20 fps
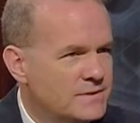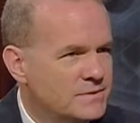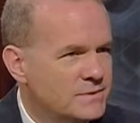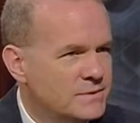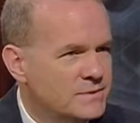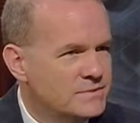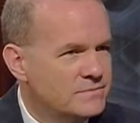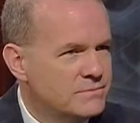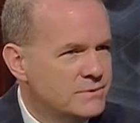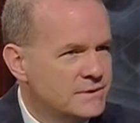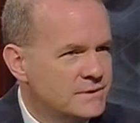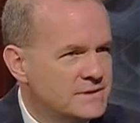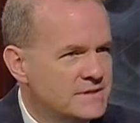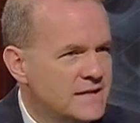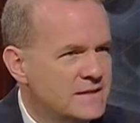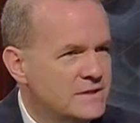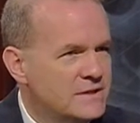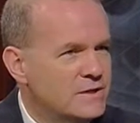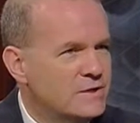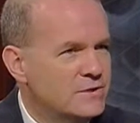So it's really
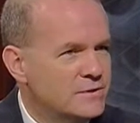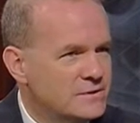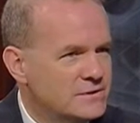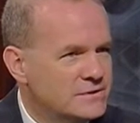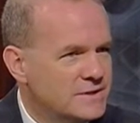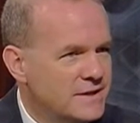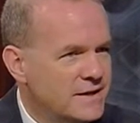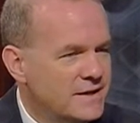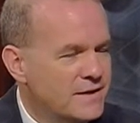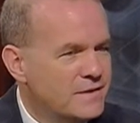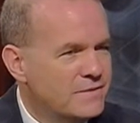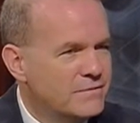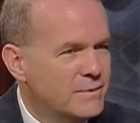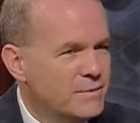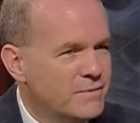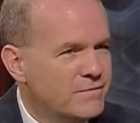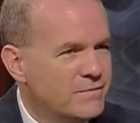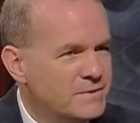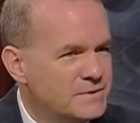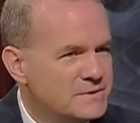10 years from
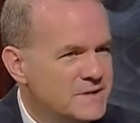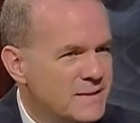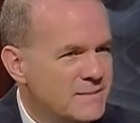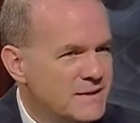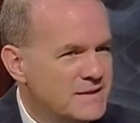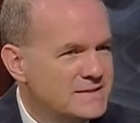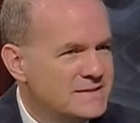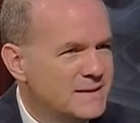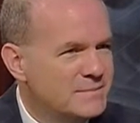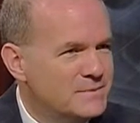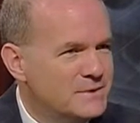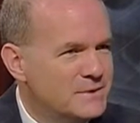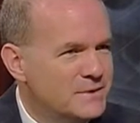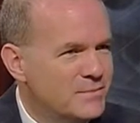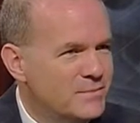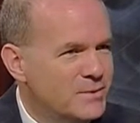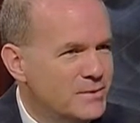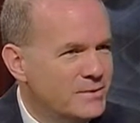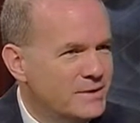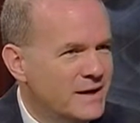the first time I stepped into the
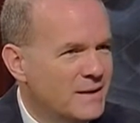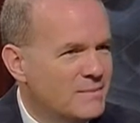building.